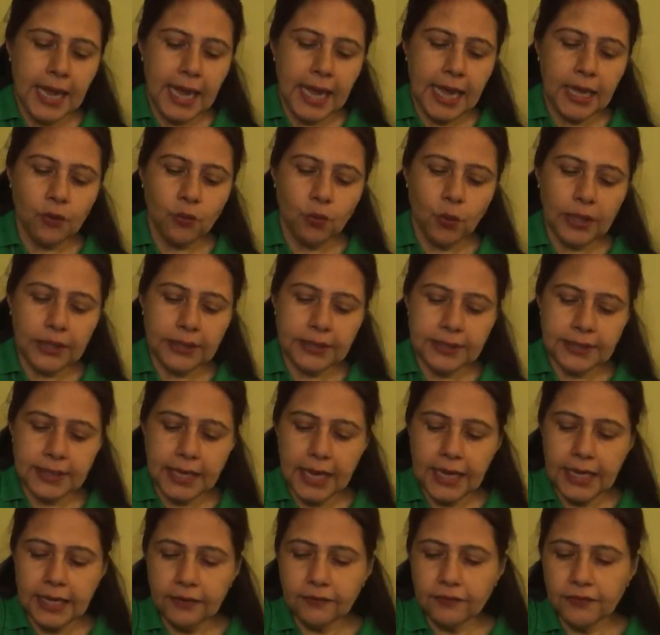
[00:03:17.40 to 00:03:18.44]
And once I
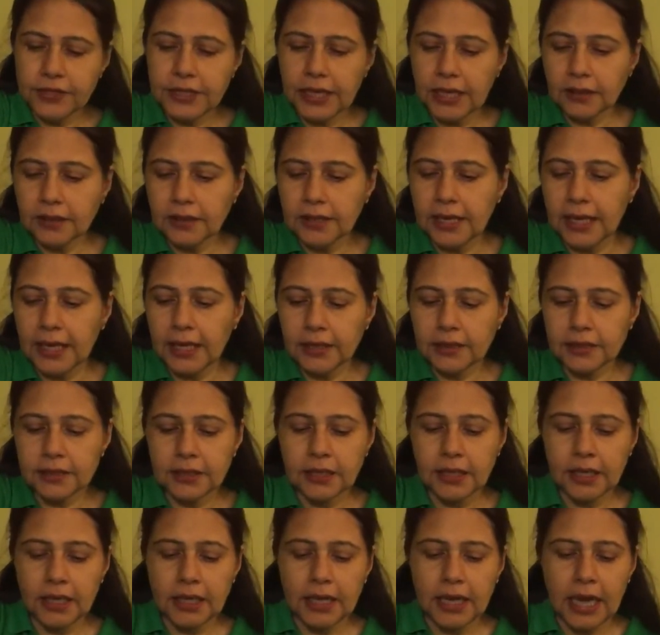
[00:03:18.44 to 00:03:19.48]
have done that,
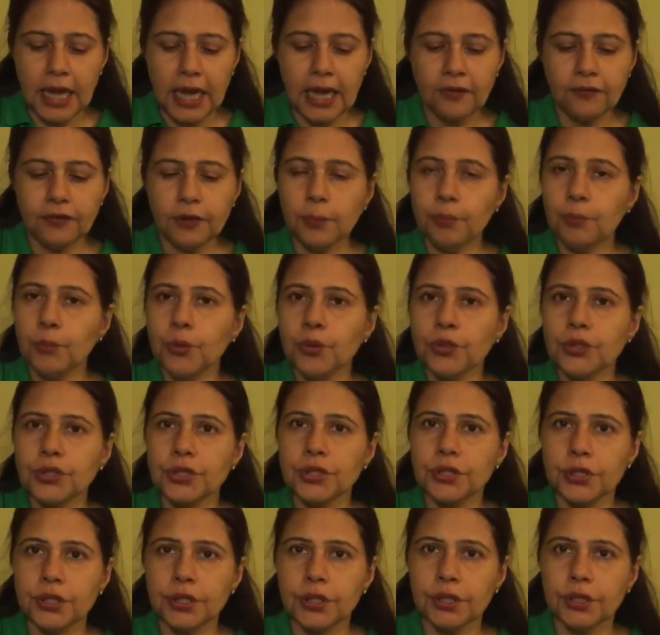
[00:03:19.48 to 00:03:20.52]
I will
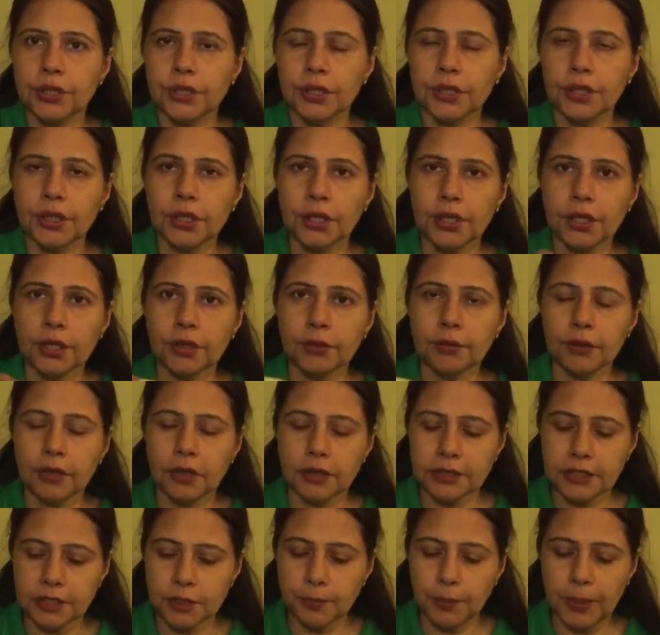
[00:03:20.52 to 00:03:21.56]
put the
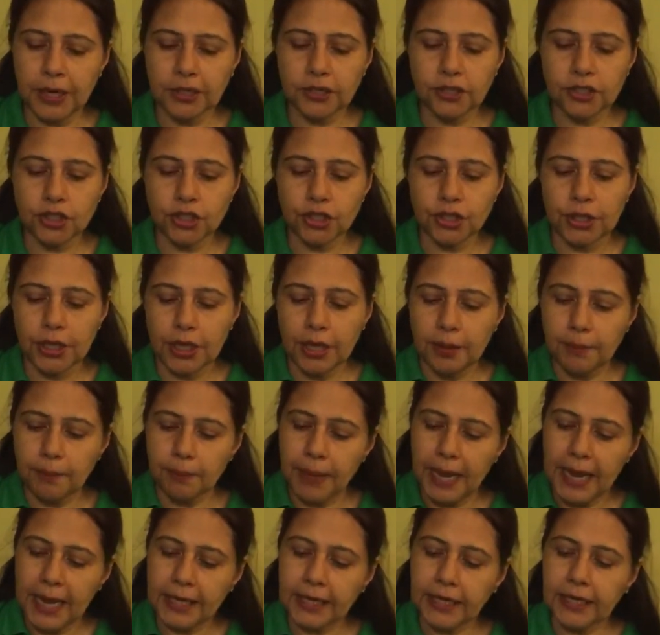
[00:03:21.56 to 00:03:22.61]
sponge
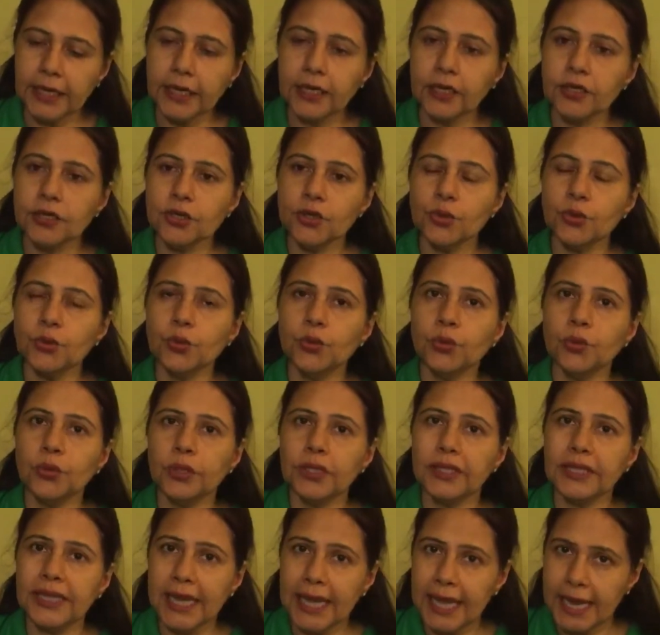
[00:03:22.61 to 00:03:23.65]
back into
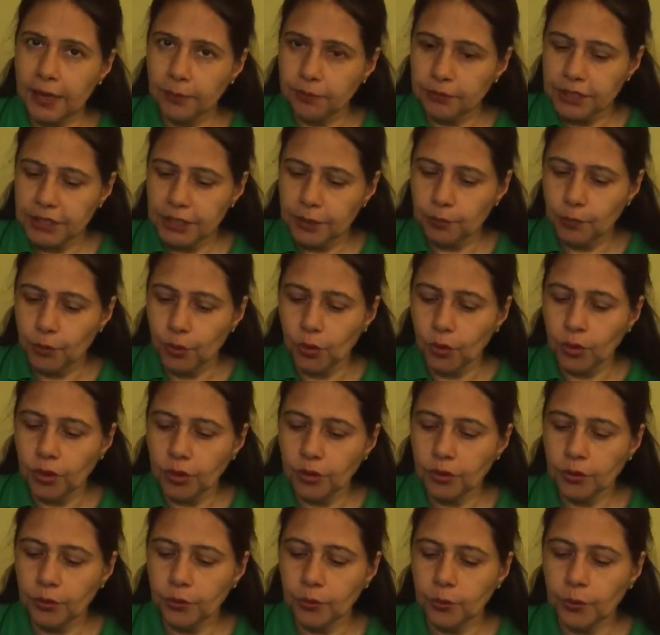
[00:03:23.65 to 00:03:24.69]
the empty bowl.
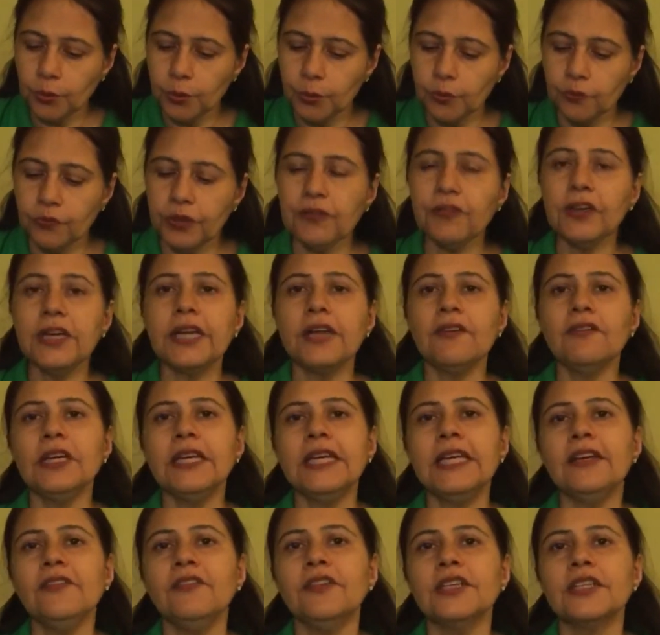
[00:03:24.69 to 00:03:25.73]
We will never
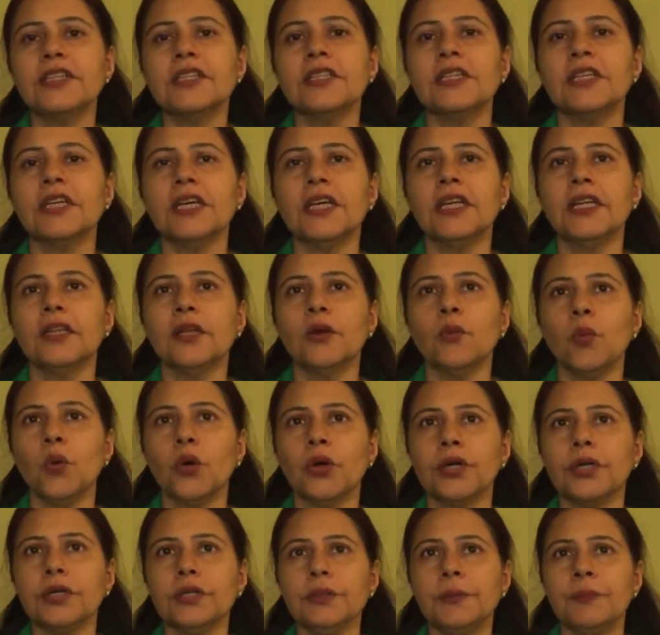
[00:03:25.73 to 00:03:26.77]
leave it in the
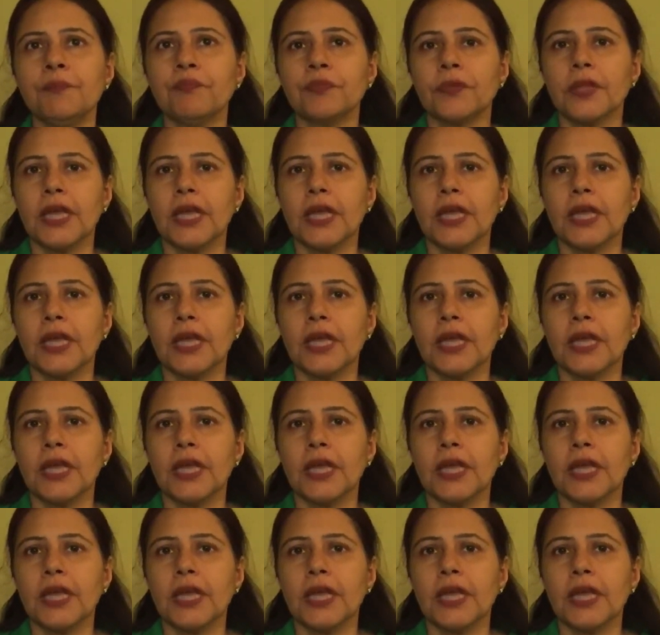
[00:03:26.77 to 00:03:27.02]
water.